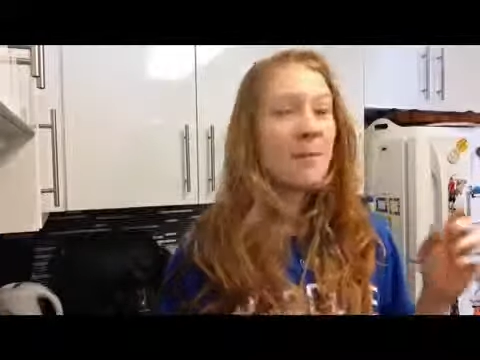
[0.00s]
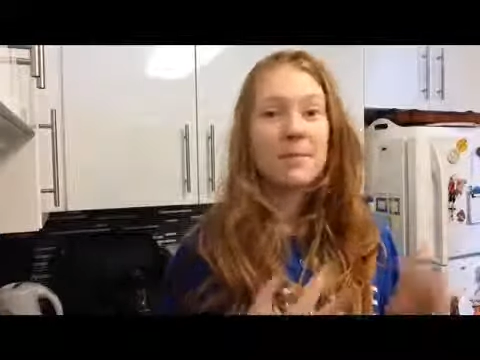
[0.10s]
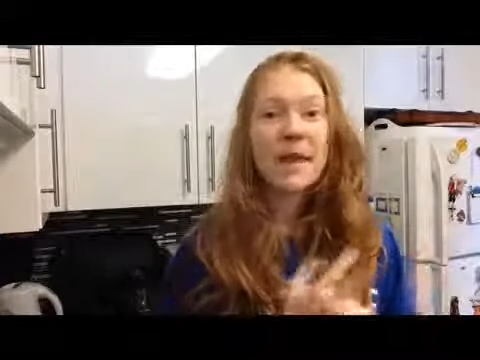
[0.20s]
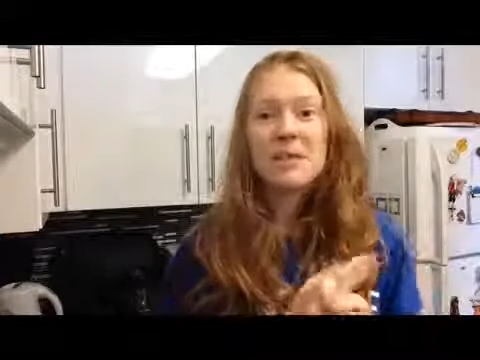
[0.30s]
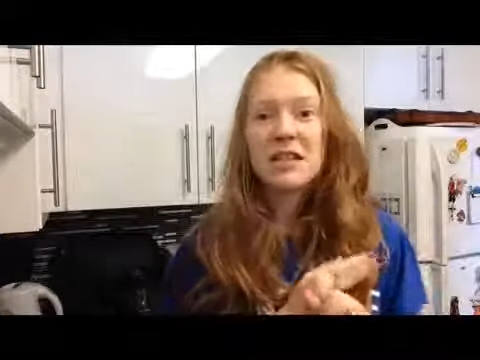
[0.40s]

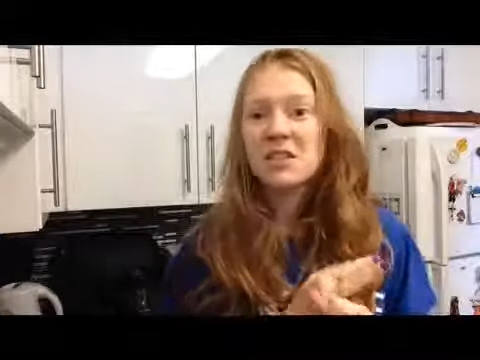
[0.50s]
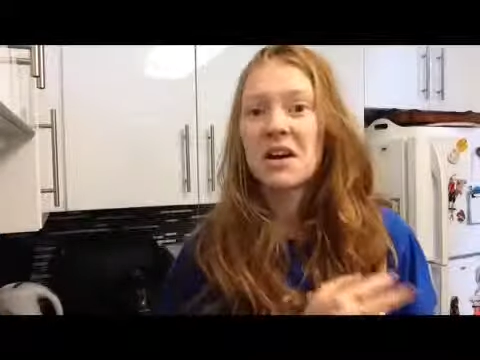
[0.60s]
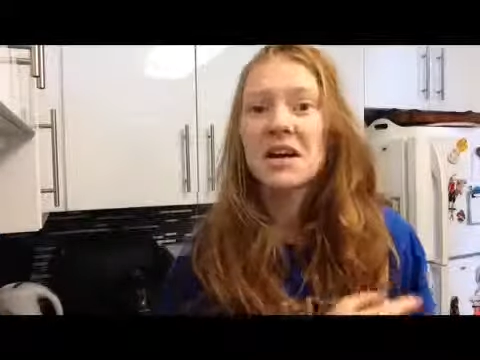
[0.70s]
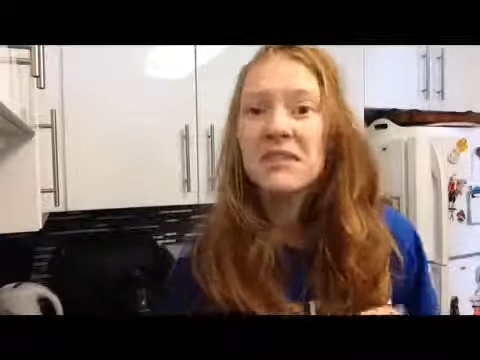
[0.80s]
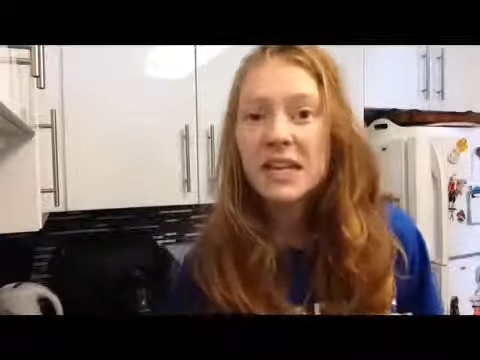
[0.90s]
maybe it's
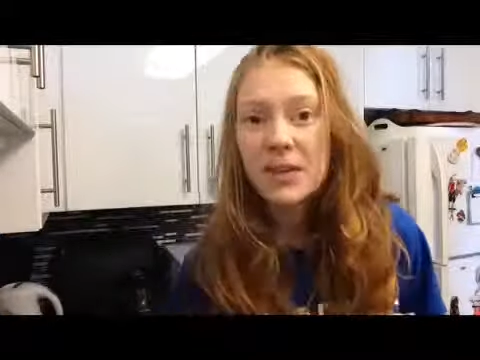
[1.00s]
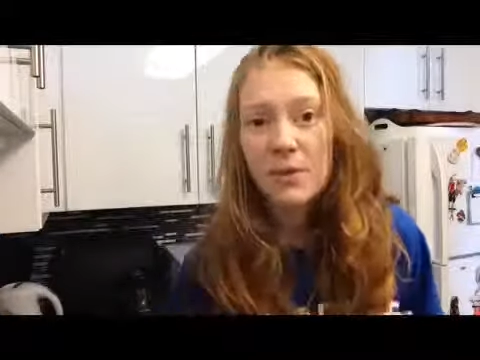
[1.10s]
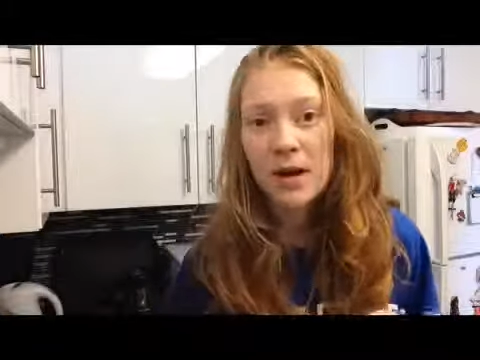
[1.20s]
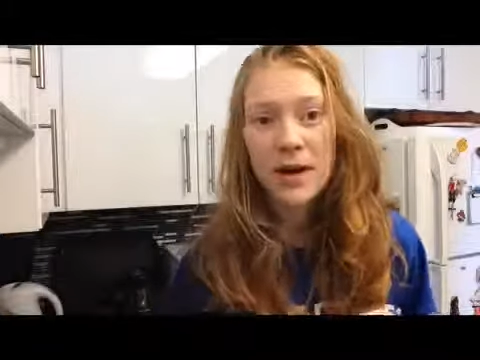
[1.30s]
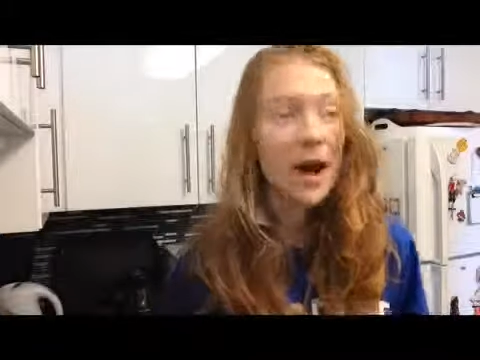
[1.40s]
not convenient
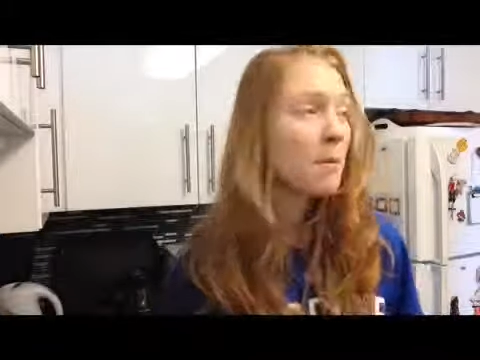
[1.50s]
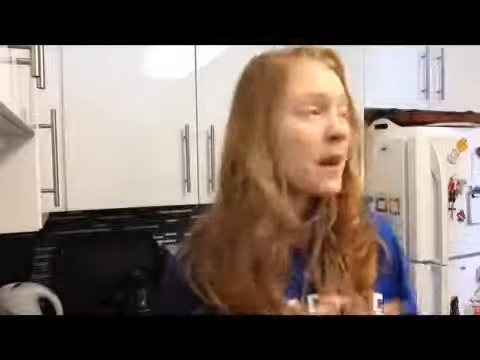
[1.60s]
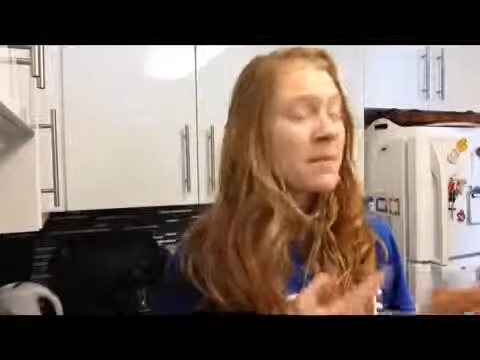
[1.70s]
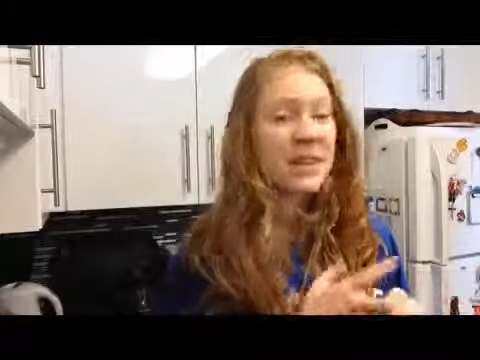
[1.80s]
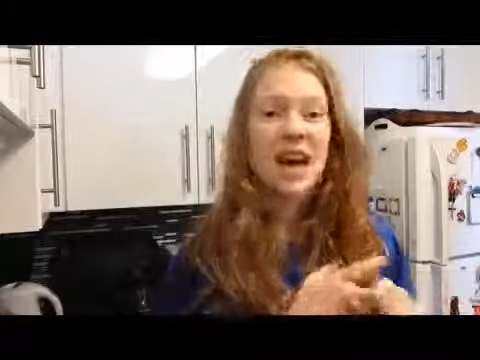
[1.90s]
right now,
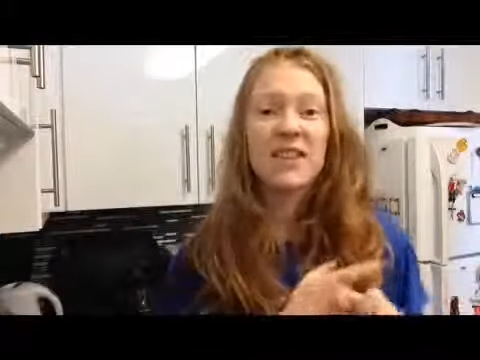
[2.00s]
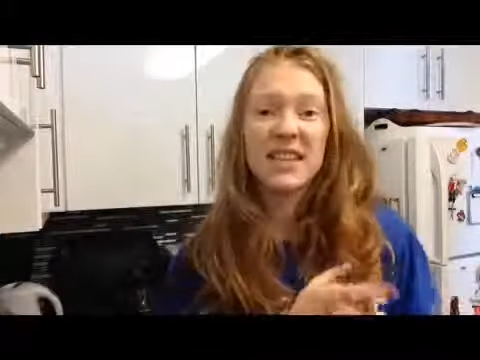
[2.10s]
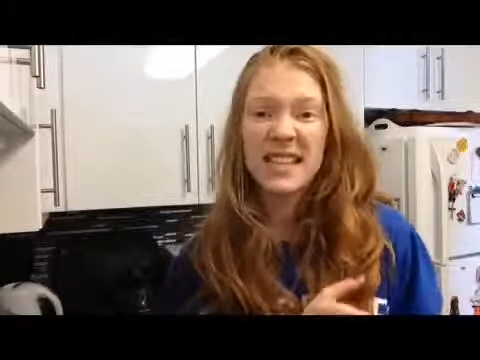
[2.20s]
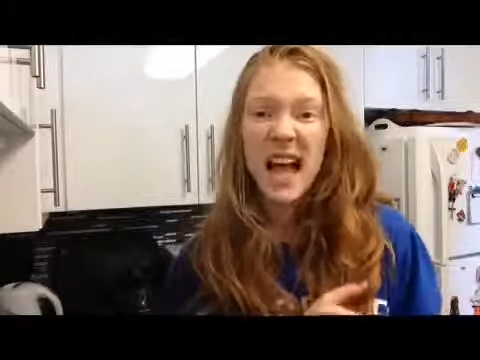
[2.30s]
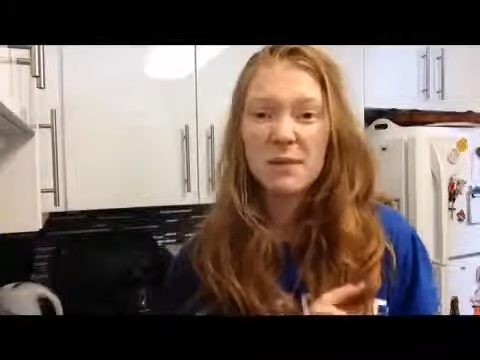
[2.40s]
maybe they have
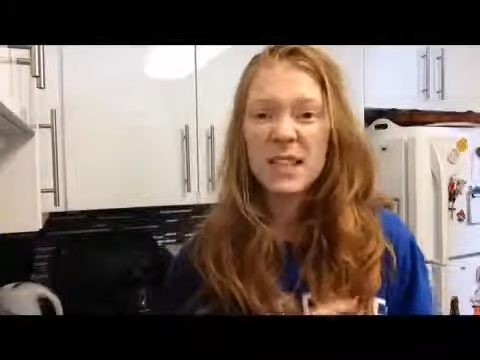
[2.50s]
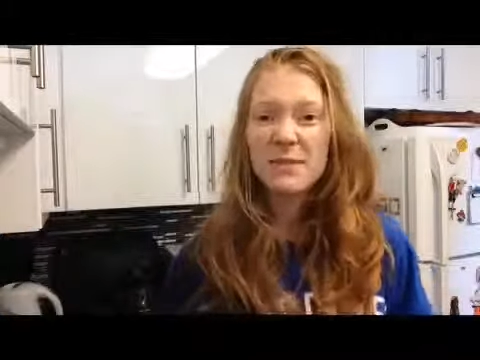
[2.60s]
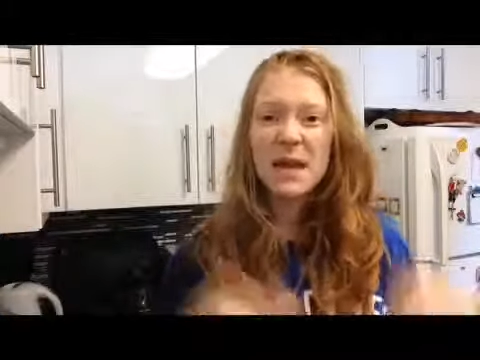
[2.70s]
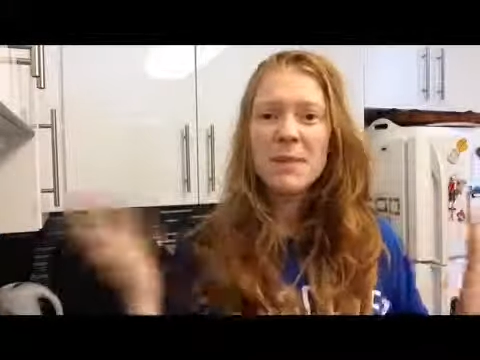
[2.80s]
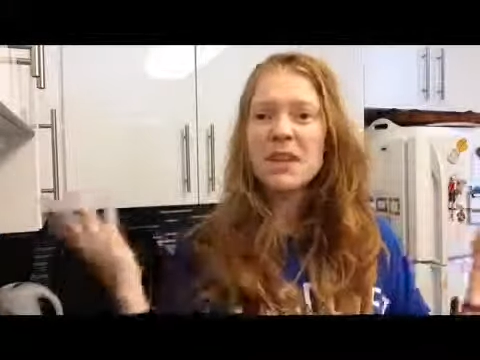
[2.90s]
exams,
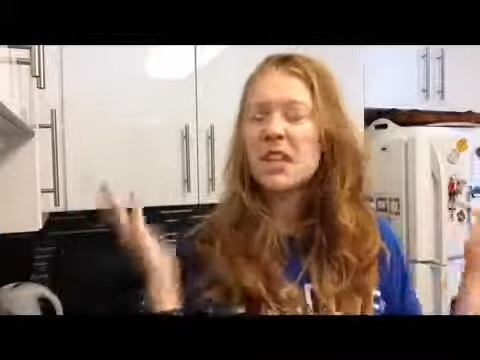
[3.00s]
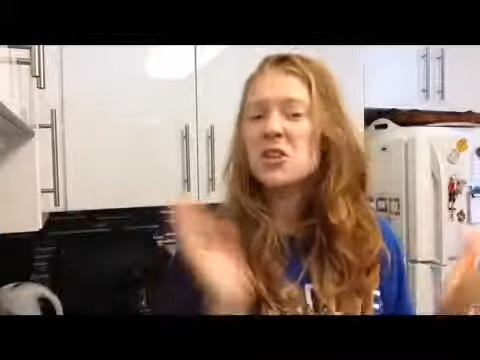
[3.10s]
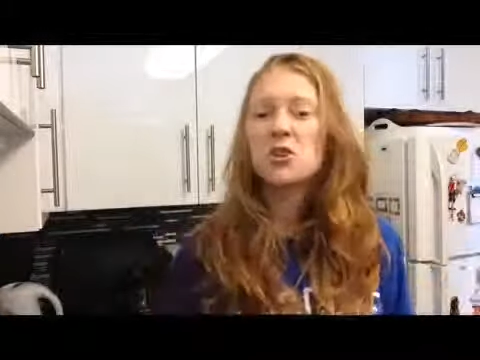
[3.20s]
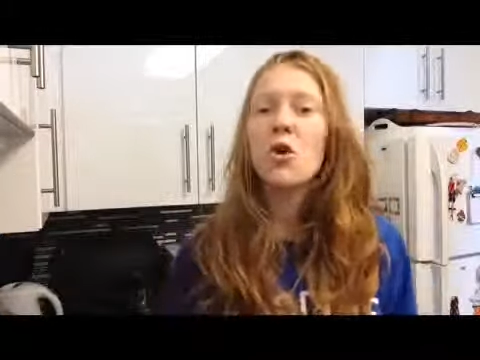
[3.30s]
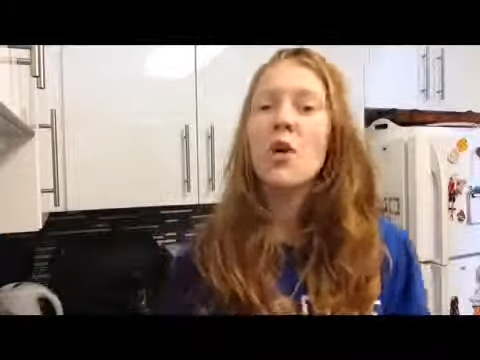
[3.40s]
and maybe they
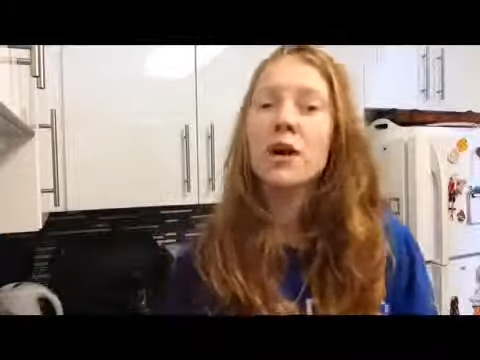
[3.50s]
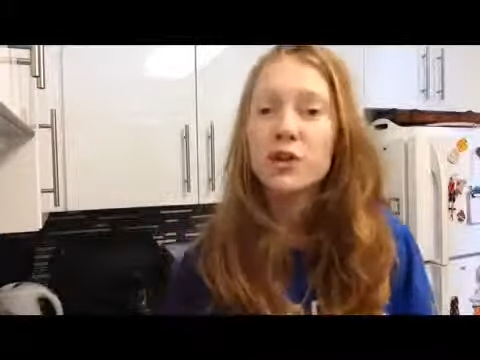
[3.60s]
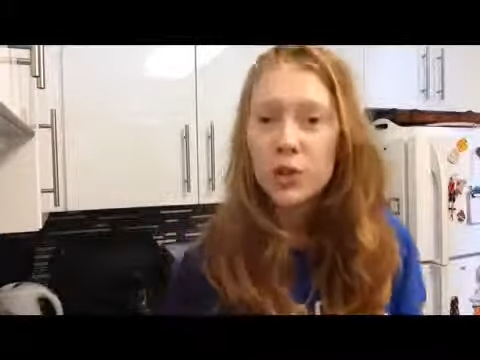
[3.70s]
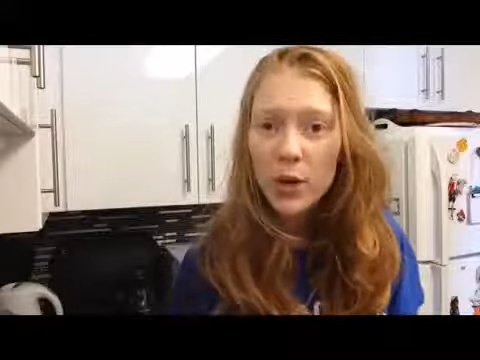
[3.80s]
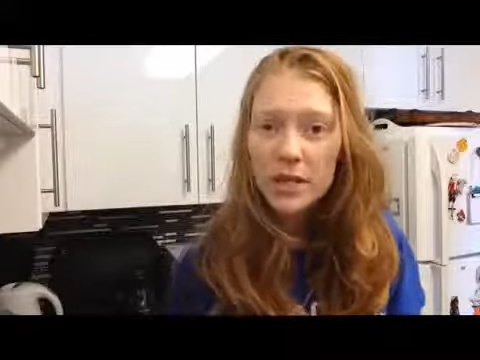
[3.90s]
just don't
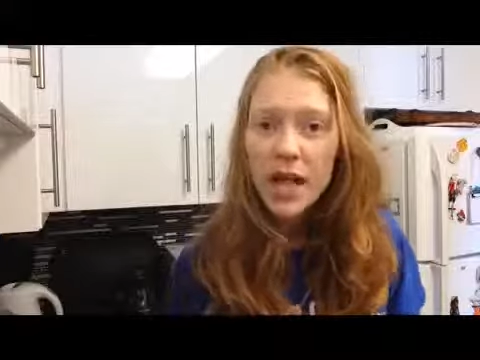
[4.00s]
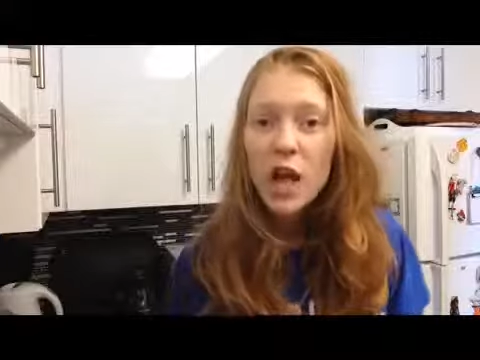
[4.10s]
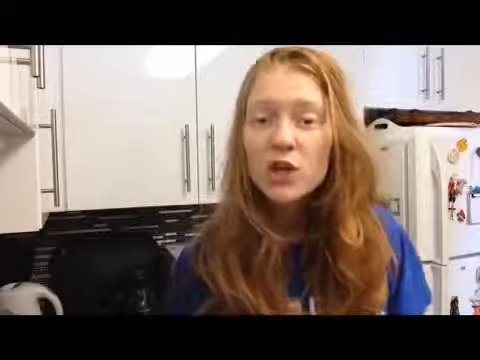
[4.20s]
want to do it.